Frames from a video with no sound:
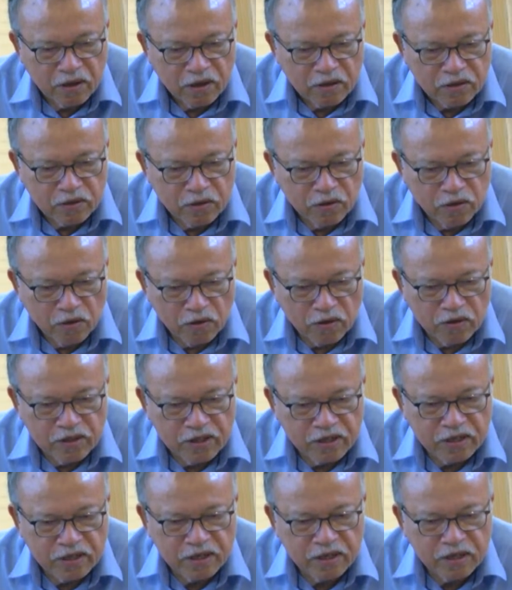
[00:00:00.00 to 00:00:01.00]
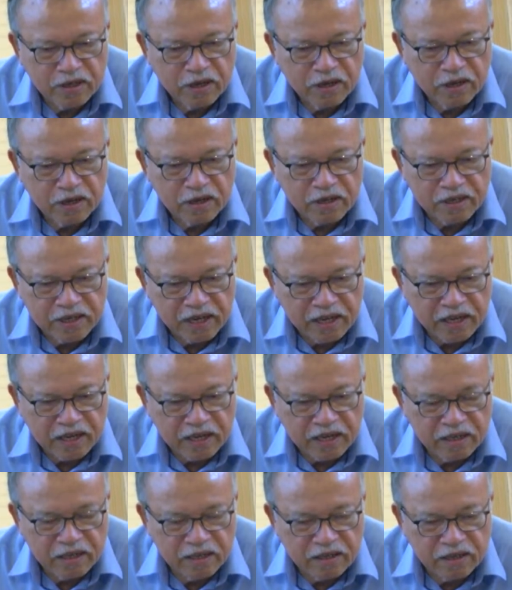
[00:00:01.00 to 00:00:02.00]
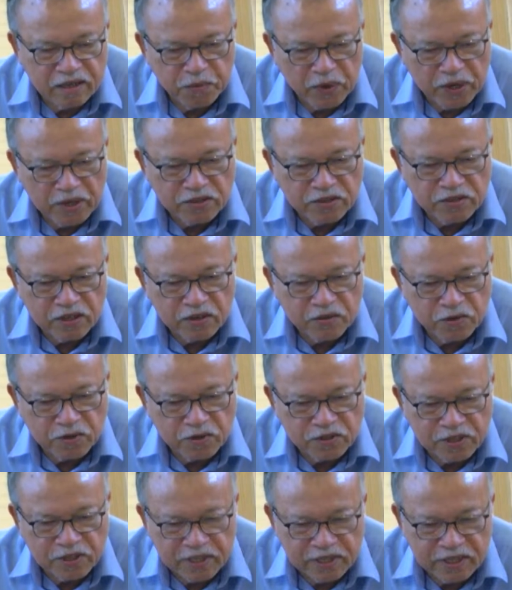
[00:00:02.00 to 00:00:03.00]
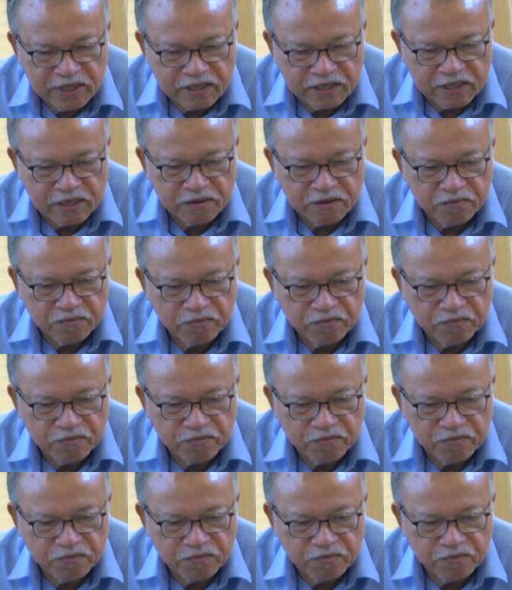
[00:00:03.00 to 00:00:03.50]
to know the date the manuscript was written,